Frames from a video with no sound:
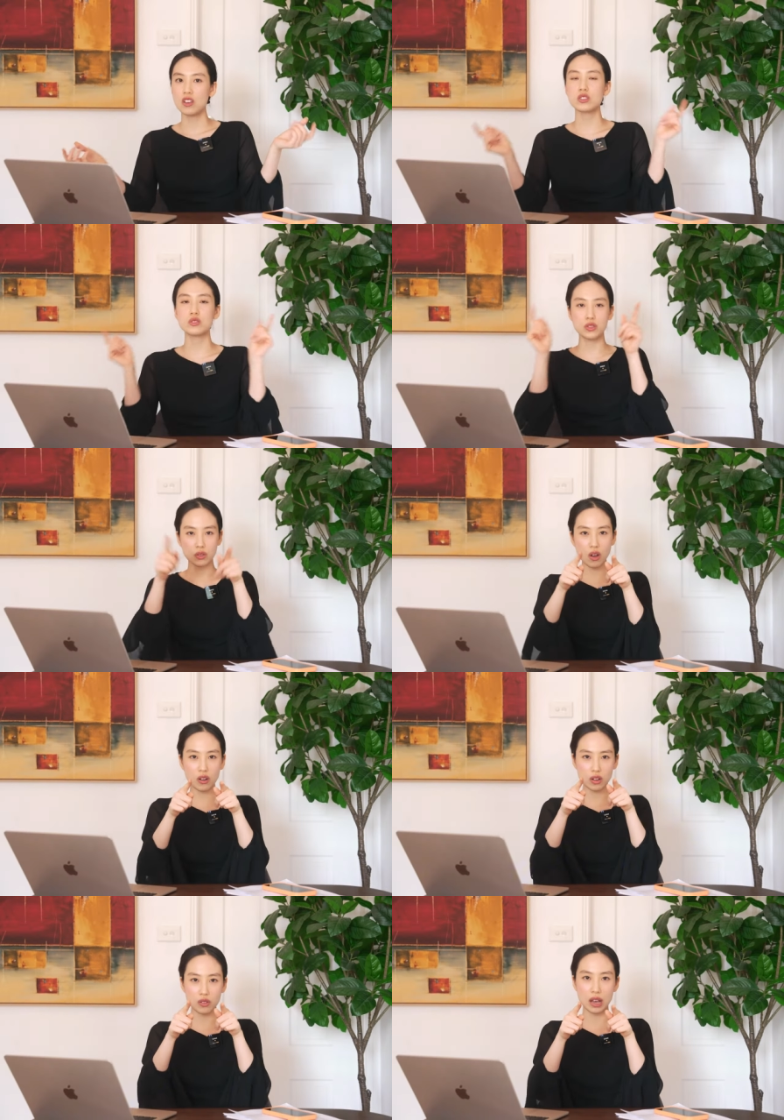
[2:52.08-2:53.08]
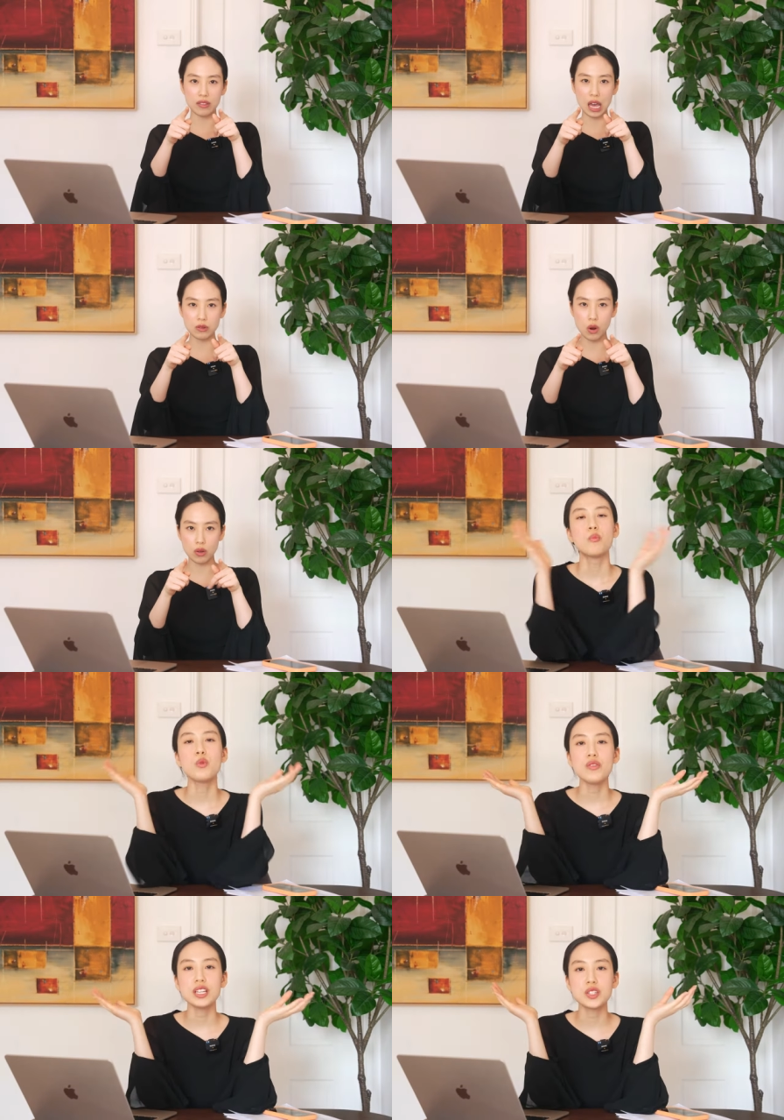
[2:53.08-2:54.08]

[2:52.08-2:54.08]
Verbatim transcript: So do not go down that road. Moving